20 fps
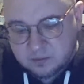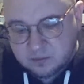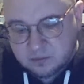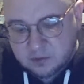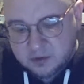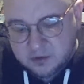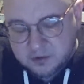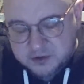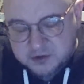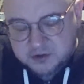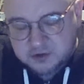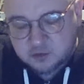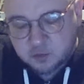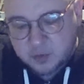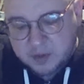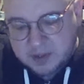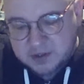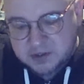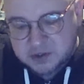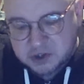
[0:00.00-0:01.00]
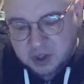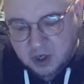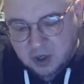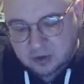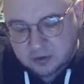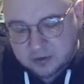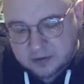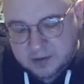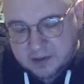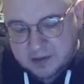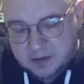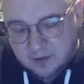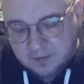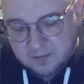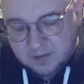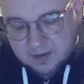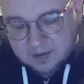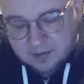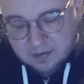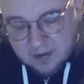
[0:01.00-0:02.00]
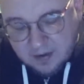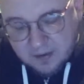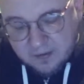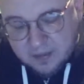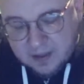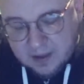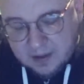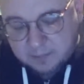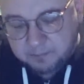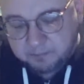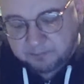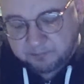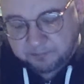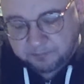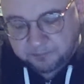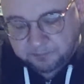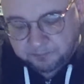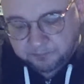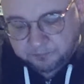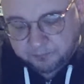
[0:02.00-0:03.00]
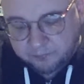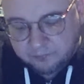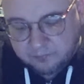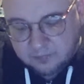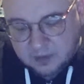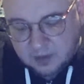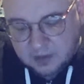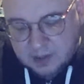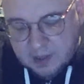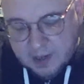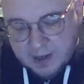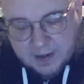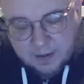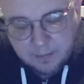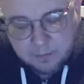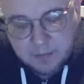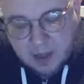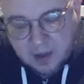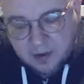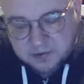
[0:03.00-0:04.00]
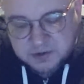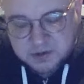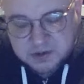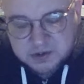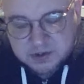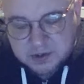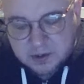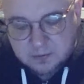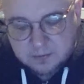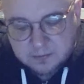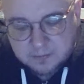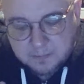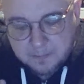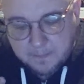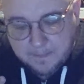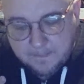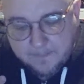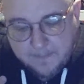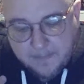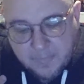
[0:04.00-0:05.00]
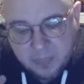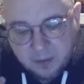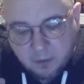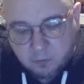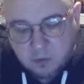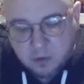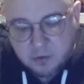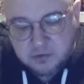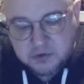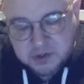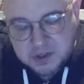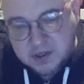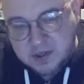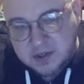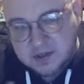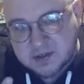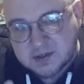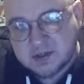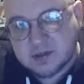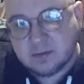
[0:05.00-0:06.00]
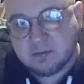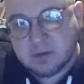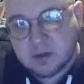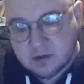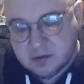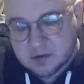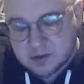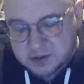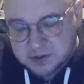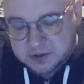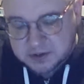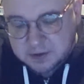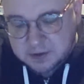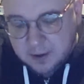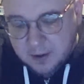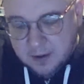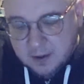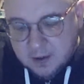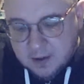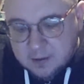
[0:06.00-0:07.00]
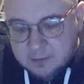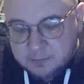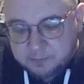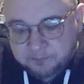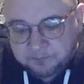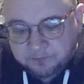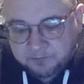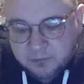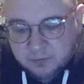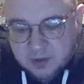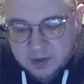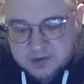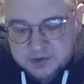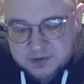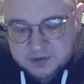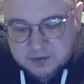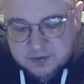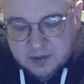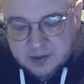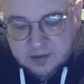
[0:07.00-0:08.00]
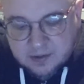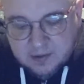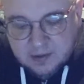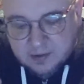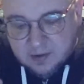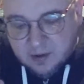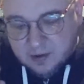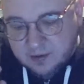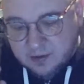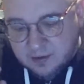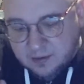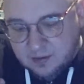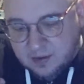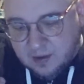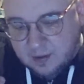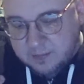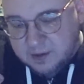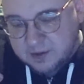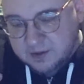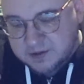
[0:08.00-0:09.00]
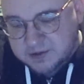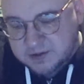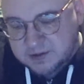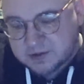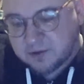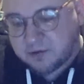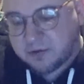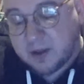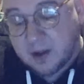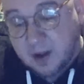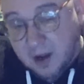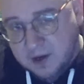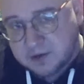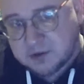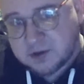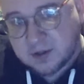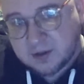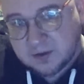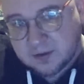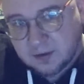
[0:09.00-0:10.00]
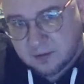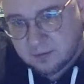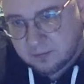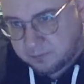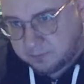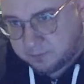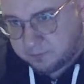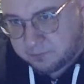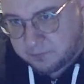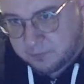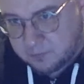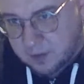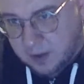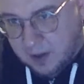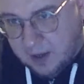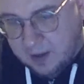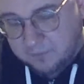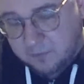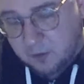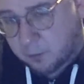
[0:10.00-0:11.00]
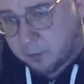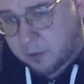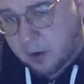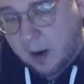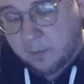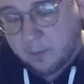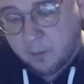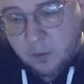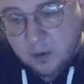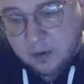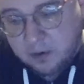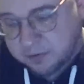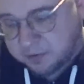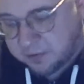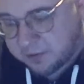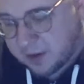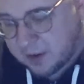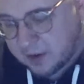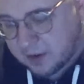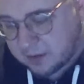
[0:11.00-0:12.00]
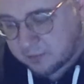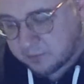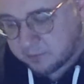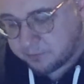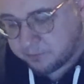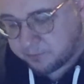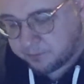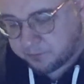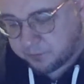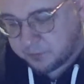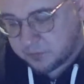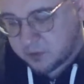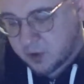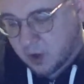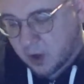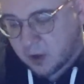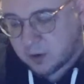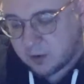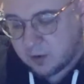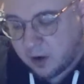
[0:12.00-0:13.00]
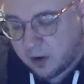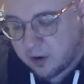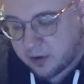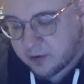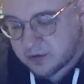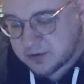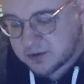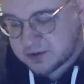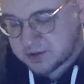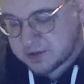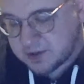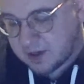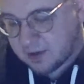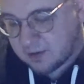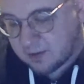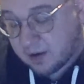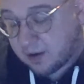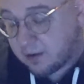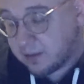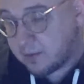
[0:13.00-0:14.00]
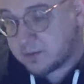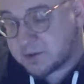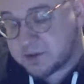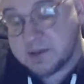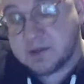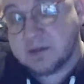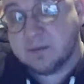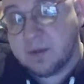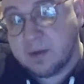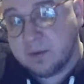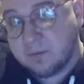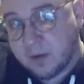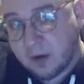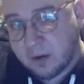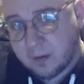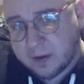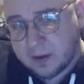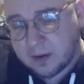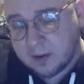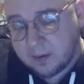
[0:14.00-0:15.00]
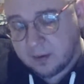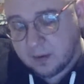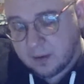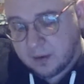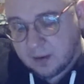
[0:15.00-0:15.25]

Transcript: little sweet chocolatey note in there that kind of balances out the roastiness and the bitterness. Because and I mean, this is a thing I have no problem with in dark lagers, is that a lot of them tend to be very